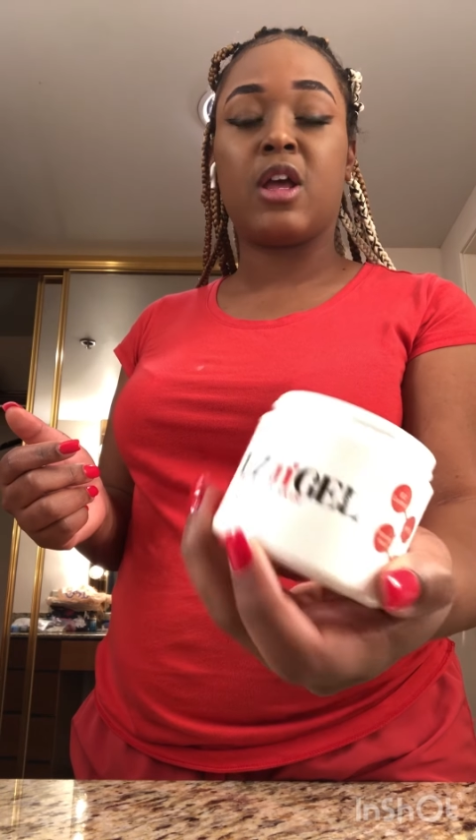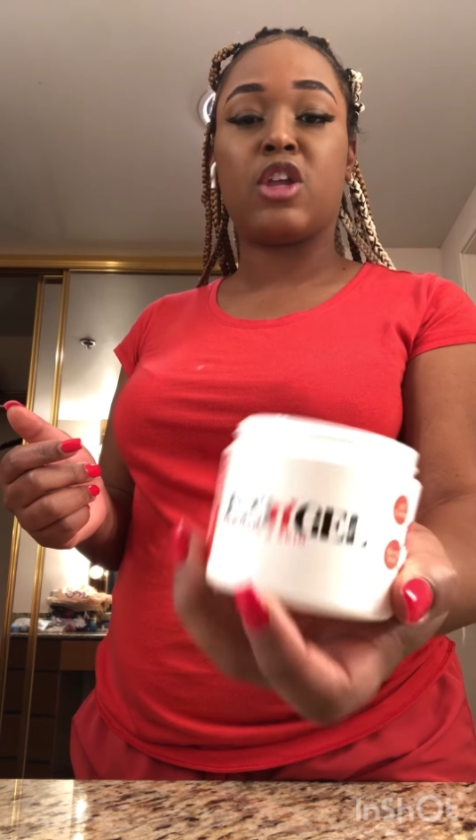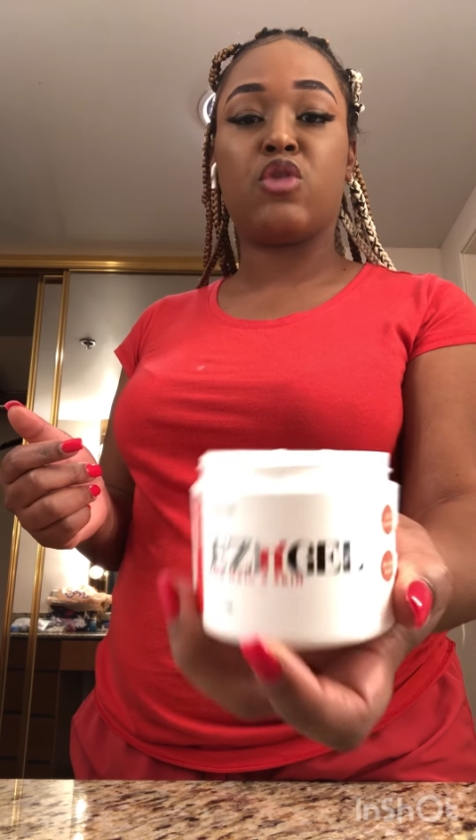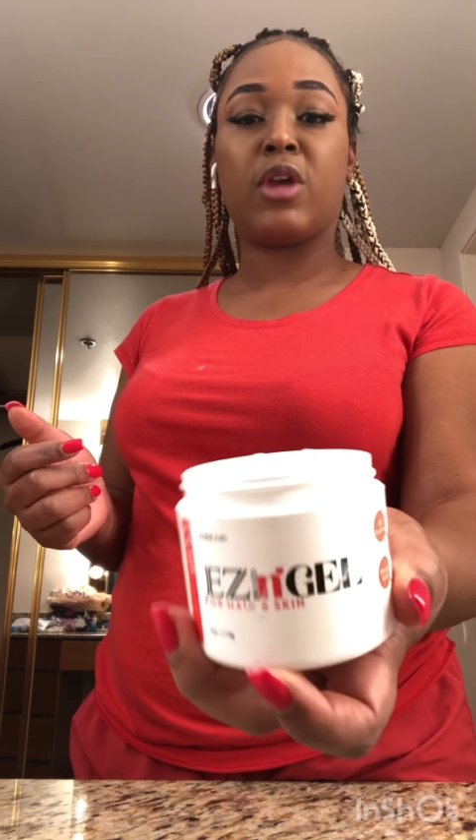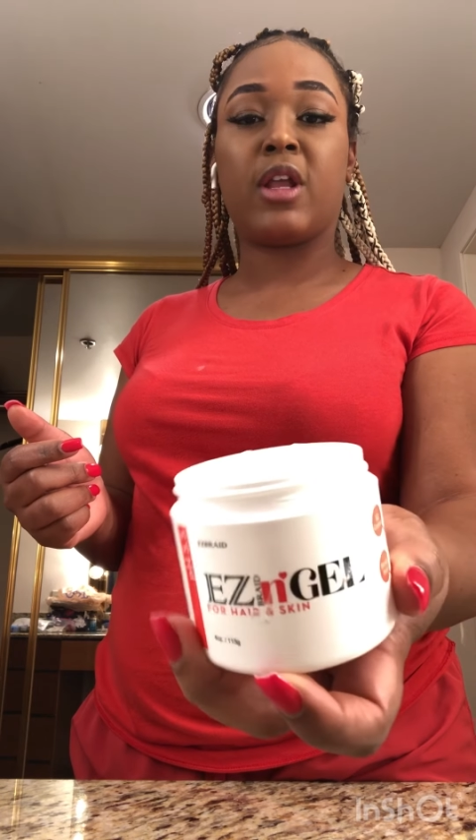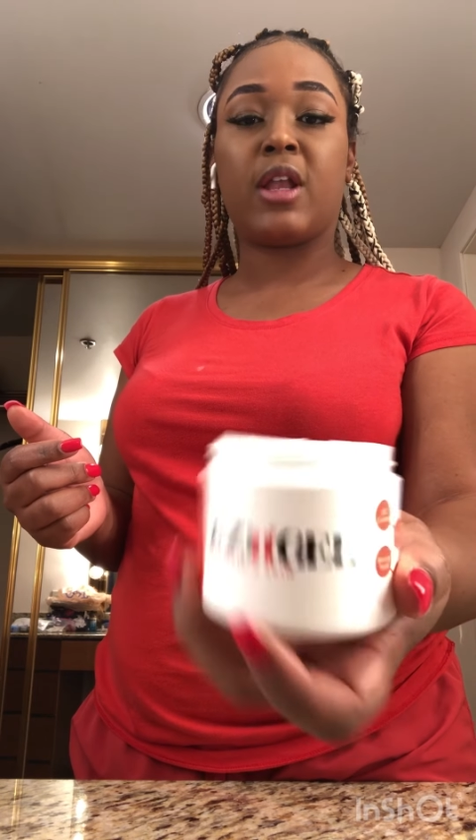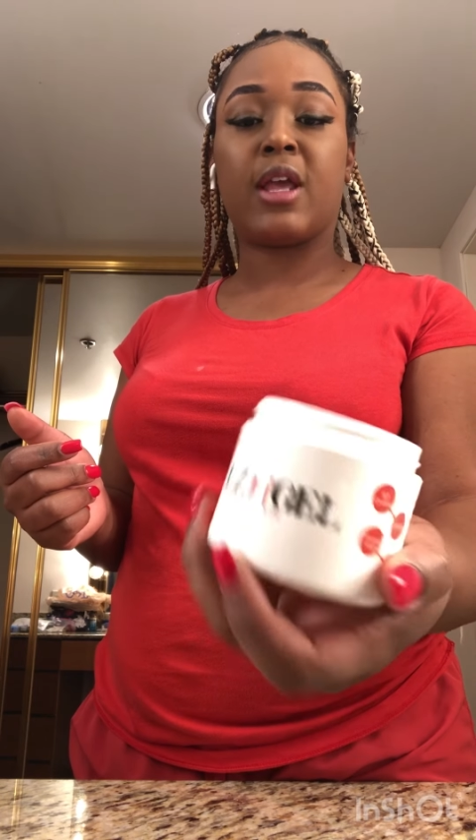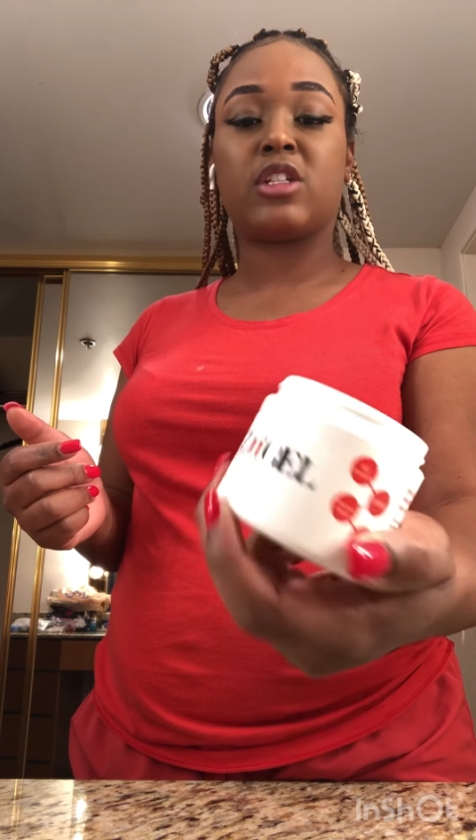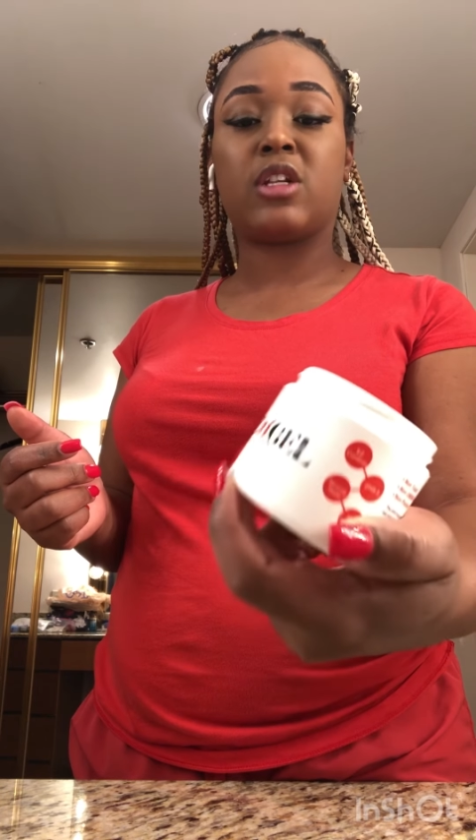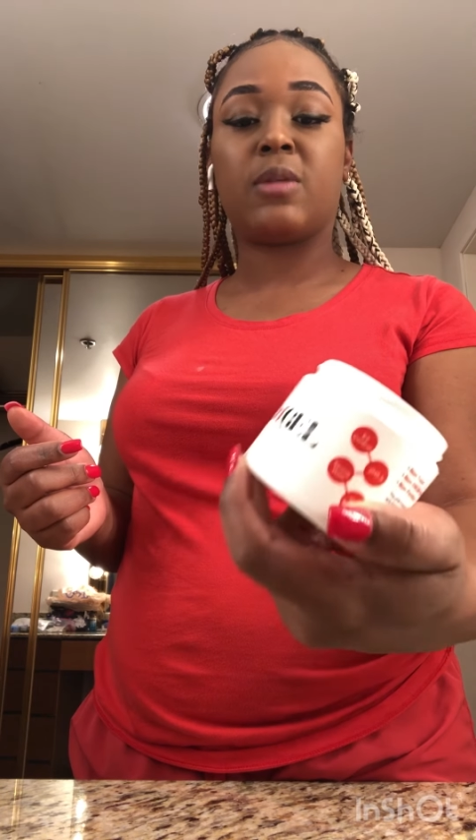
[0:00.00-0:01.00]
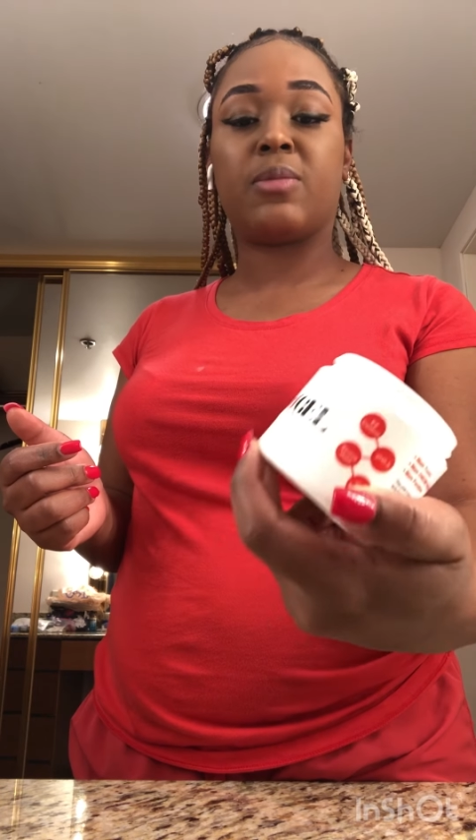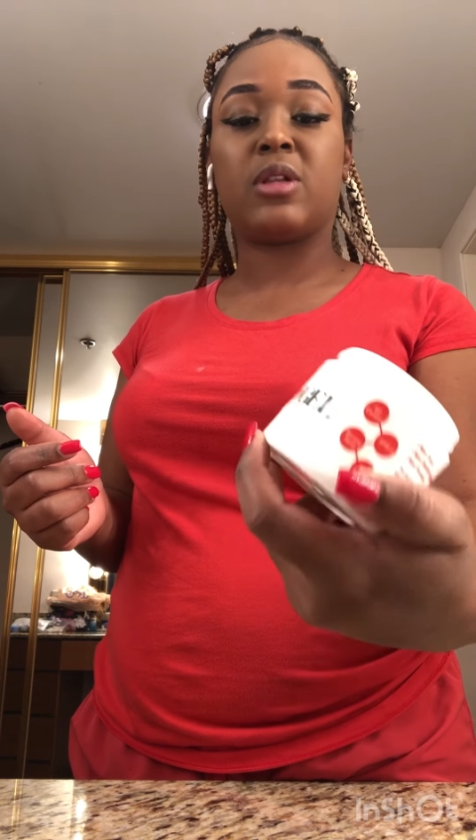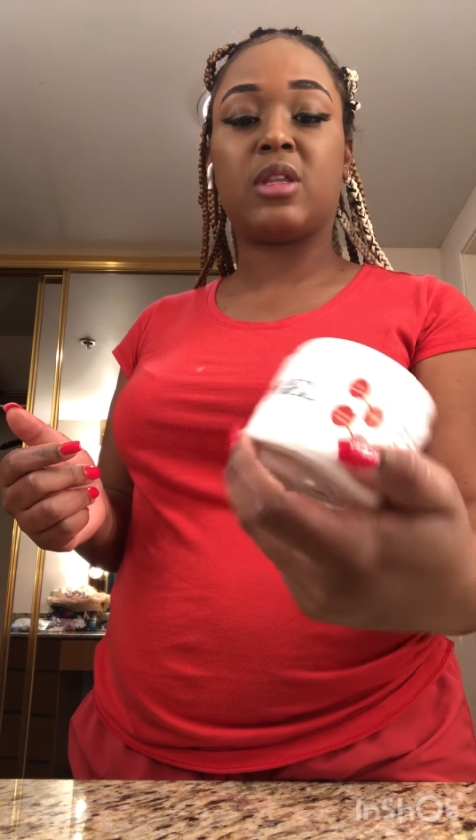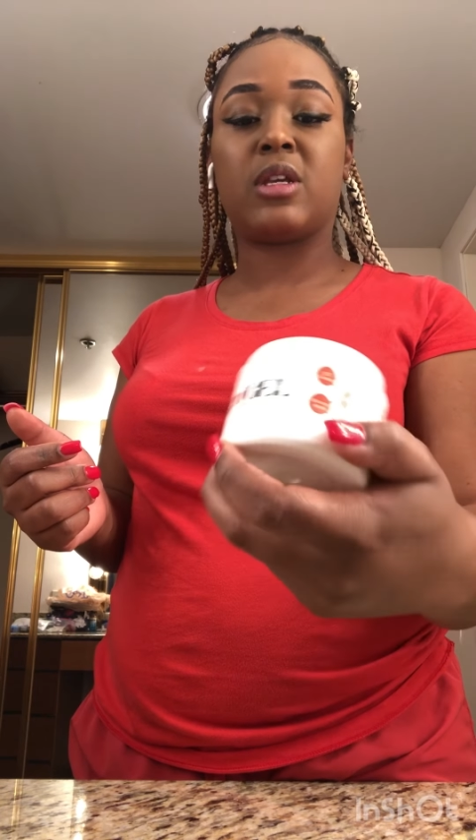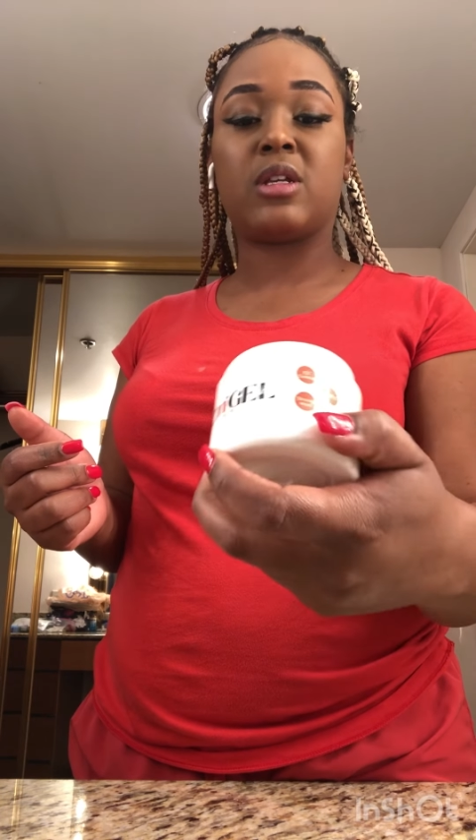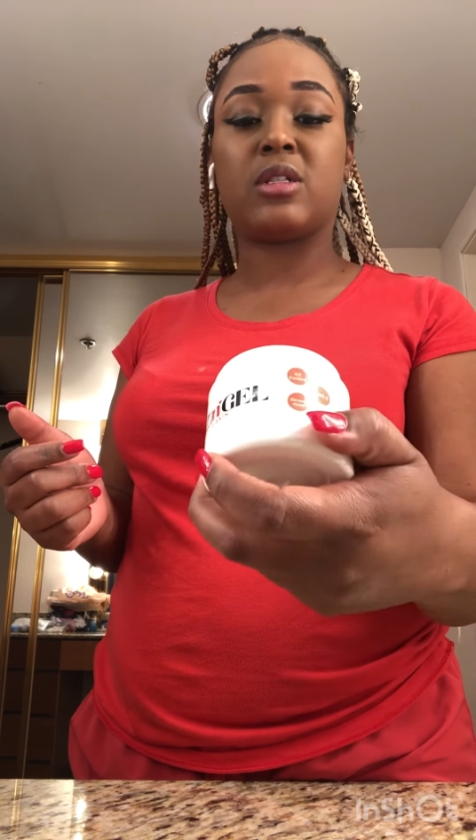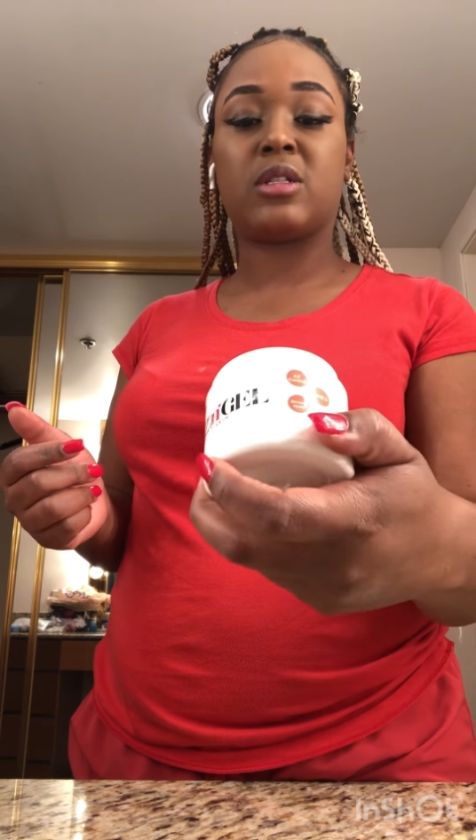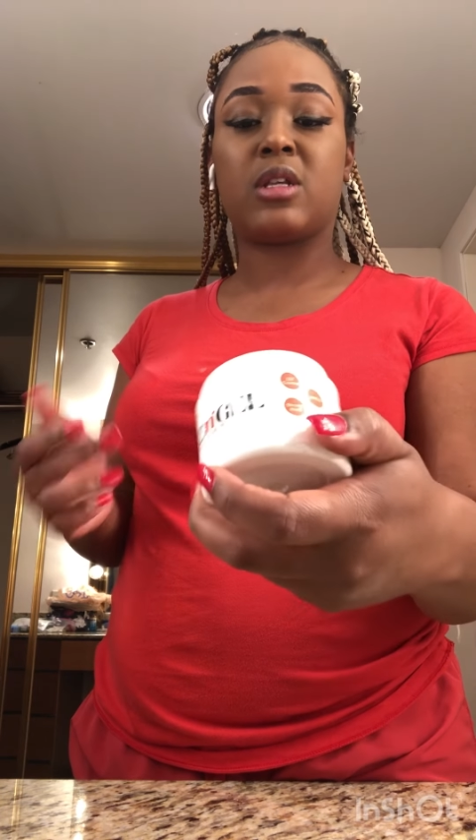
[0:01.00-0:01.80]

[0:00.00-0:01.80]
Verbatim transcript: you can actually put this.